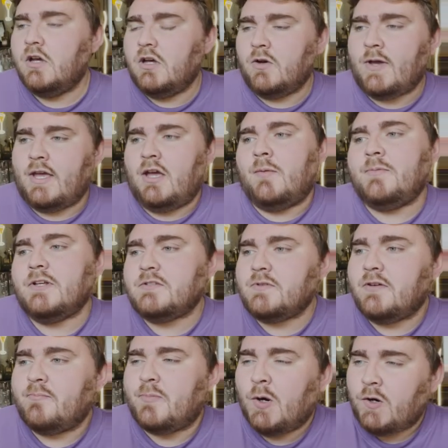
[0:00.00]
Okay, up next
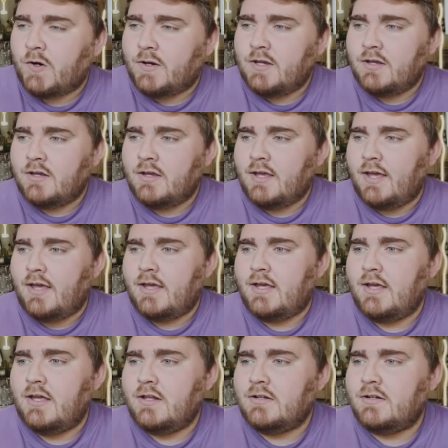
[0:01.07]
we have Burger King,
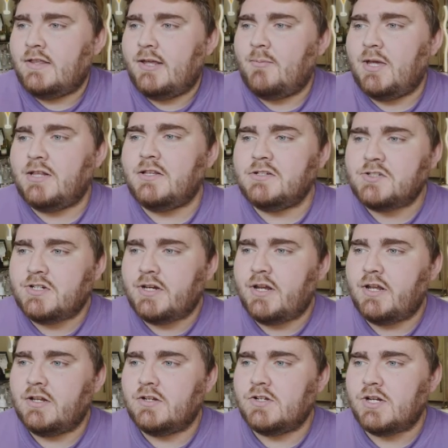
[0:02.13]
and they made this
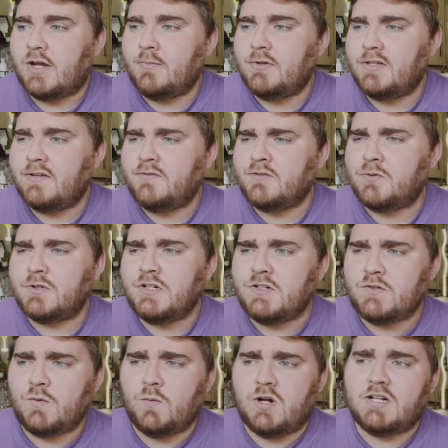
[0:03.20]
change, I believe
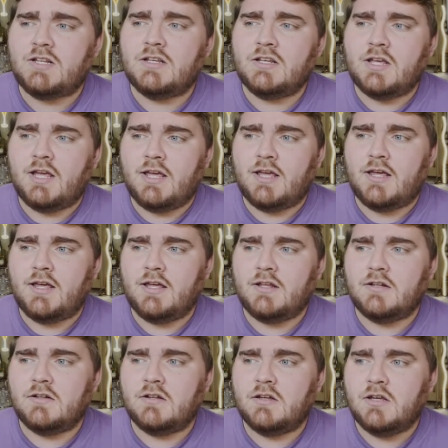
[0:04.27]
2020,
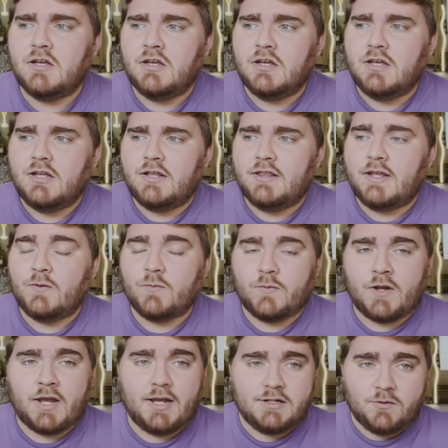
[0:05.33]
and they
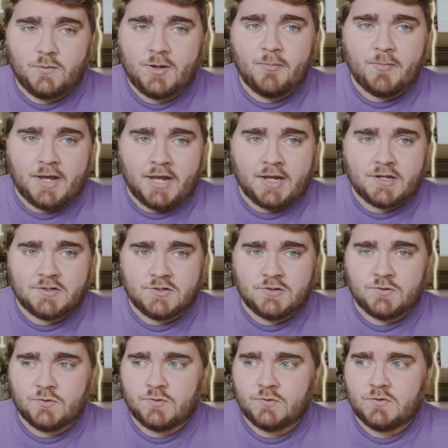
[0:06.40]
kind of went back
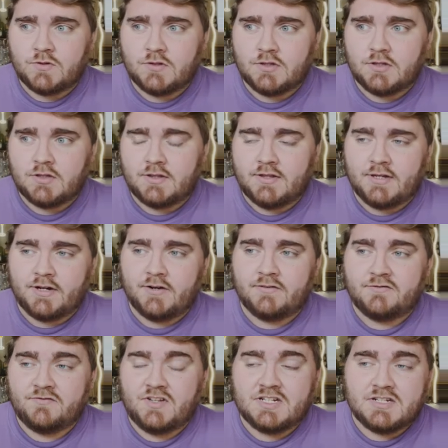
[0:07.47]
to their
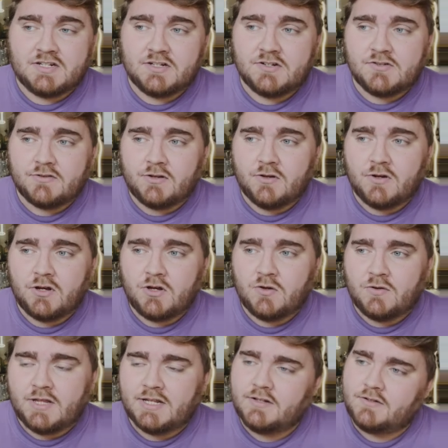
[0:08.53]
vintage
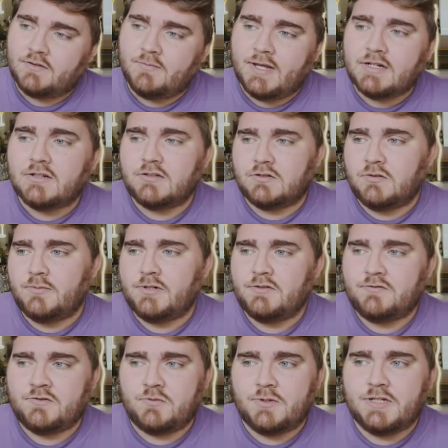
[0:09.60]
logo. They made a little bit
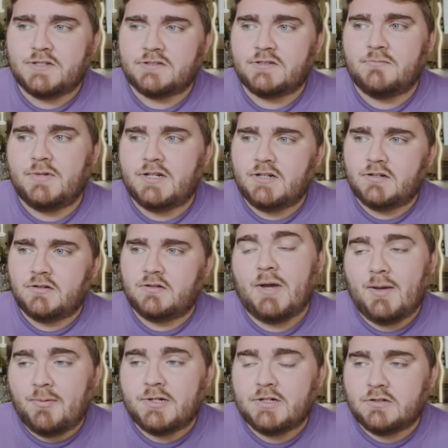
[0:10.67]
of tweaks and made it, in
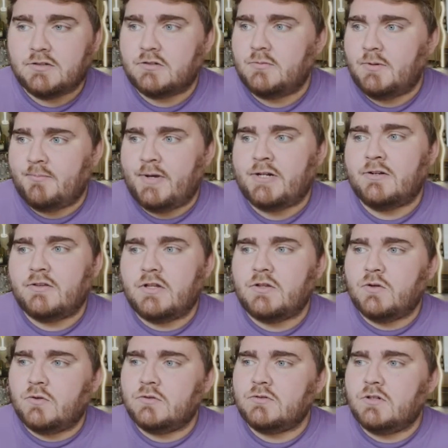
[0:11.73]
my opinion, a little bit better than
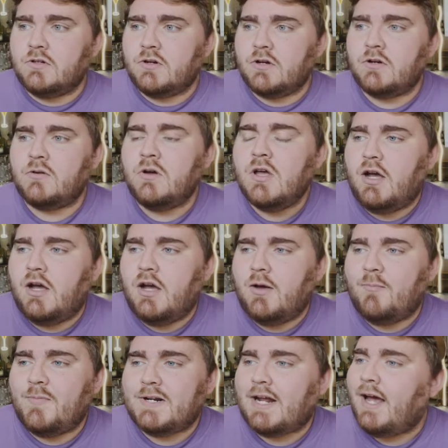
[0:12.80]
the old logo.
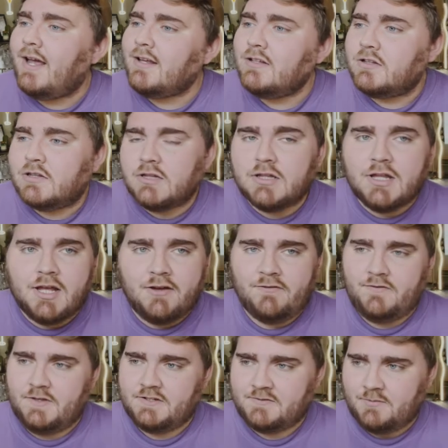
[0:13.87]
Um, but I
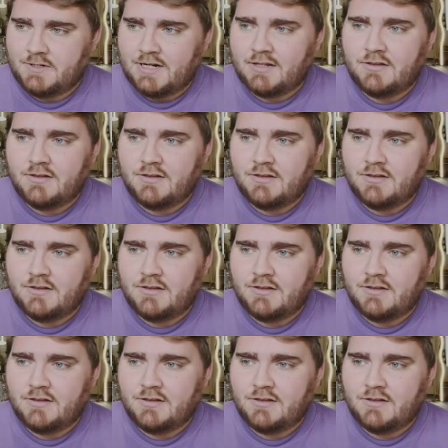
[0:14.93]
love this one.